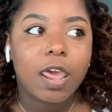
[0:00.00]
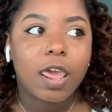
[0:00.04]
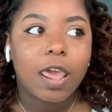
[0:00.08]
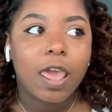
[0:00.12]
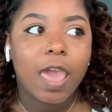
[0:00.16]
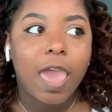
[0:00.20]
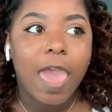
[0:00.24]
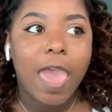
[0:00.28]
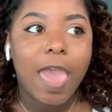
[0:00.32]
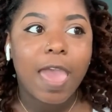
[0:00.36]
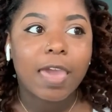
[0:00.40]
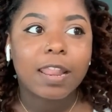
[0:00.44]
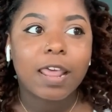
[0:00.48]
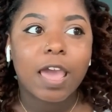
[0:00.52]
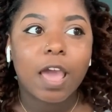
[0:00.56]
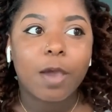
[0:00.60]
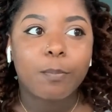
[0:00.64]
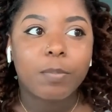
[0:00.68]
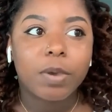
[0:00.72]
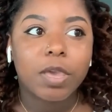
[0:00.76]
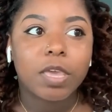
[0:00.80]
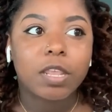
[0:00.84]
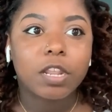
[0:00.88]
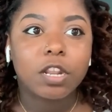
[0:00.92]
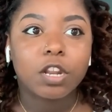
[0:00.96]
had I
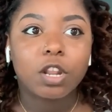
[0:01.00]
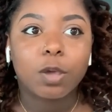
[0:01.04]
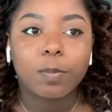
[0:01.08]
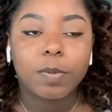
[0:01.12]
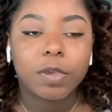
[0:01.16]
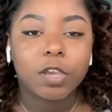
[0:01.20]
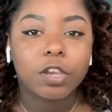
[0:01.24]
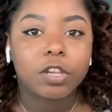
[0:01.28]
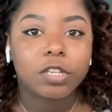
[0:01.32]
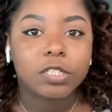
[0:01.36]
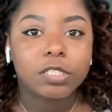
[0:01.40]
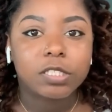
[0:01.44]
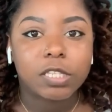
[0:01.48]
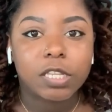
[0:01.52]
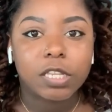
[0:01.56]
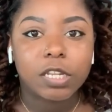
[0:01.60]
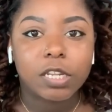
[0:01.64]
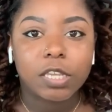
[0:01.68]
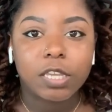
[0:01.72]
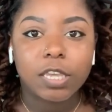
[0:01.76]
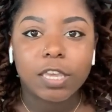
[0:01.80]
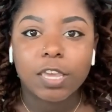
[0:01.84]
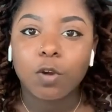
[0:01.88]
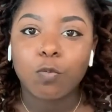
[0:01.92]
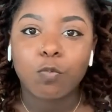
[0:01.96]
been in a bigger
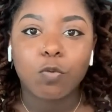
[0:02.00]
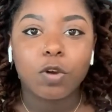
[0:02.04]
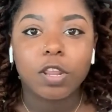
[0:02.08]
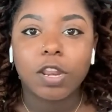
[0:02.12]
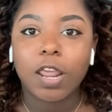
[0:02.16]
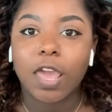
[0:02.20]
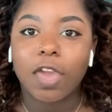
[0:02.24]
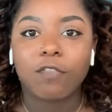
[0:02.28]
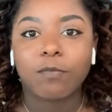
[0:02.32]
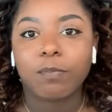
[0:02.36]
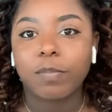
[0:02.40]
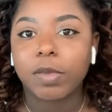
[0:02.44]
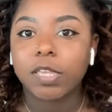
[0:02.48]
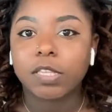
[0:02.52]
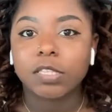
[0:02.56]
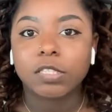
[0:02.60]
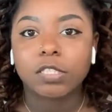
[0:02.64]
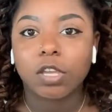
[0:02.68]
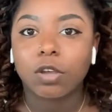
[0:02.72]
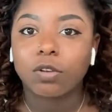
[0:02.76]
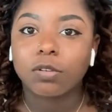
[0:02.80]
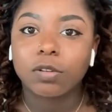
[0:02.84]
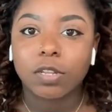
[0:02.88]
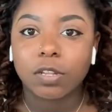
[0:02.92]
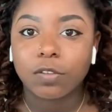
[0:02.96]
city, it wouldn't have been
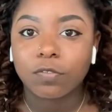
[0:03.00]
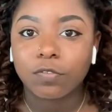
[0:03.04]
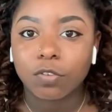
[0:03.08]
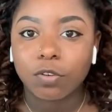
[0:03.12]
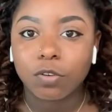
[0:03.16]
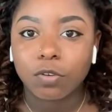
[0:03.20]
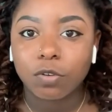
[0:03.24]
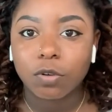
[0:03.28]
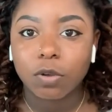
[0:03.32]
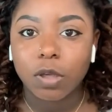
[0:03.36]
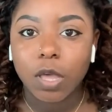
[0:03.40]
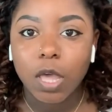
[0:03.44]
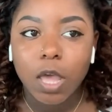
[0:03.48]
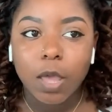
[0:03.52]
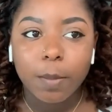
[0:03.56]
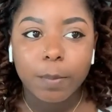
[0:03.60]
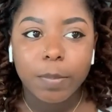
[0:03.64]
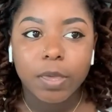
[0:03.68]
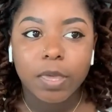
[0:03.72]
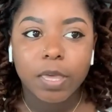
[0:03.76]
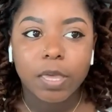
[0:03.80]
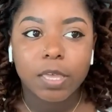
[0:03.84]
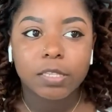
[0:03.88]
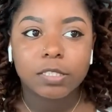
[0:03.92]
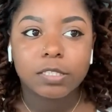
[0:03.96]
so difficult
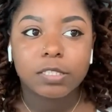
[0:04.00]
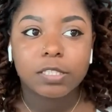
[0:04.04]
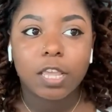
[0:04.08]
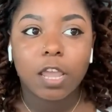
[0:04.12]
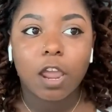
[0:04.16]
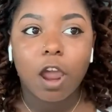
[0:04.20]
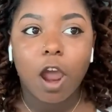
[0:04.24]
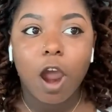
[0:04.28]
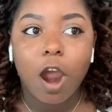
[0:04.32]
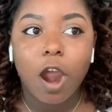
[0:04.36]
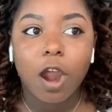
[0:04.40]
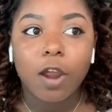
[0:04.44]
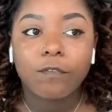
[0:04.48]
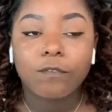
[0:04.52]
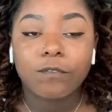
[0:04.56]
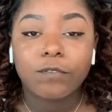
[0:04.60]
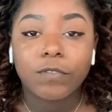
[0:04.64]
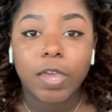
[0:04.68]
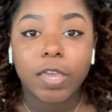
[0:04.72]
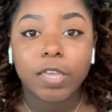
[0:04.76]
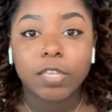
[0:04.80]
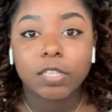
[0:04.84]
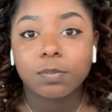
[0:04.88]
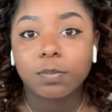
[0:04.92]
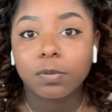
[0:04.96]
because there are
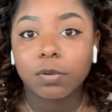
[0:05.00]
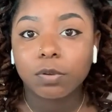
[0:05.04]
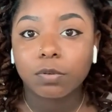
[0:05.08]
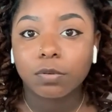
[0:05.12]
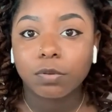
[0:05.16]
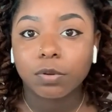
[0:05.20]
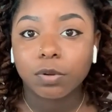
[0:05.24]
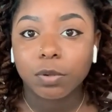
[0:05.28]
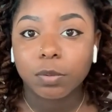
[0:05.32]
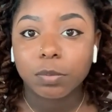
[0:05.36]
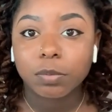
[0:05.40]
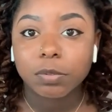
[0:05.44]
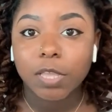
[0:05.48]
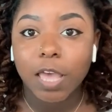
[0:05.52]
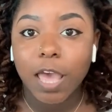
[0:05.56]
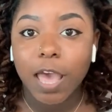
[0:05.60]
Facebook groups.